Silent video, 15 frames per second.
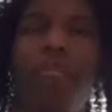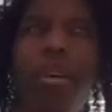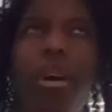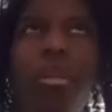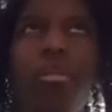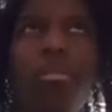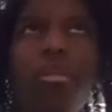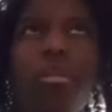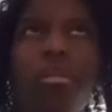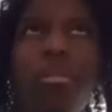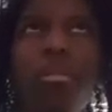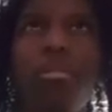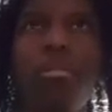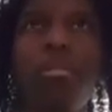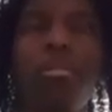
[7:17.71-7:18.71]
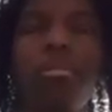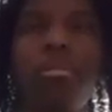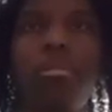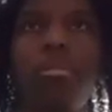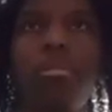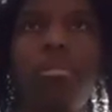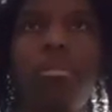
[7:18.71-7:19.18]
felt
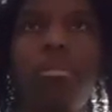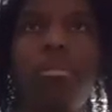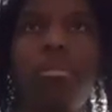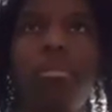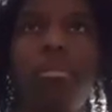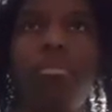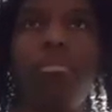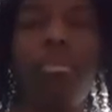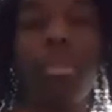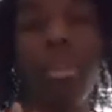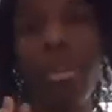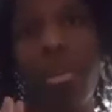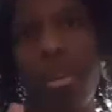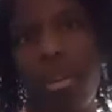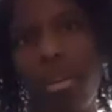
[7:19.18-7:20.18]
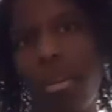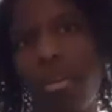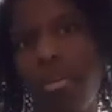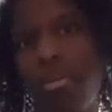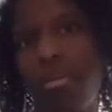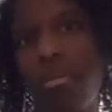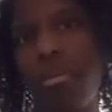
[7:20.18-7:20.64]
really
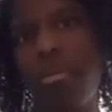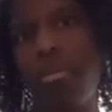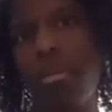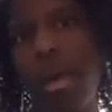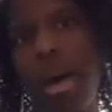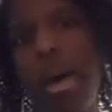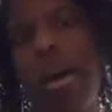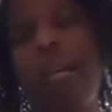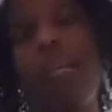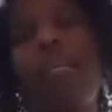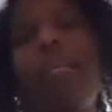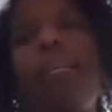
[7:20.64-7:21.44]
good to do that.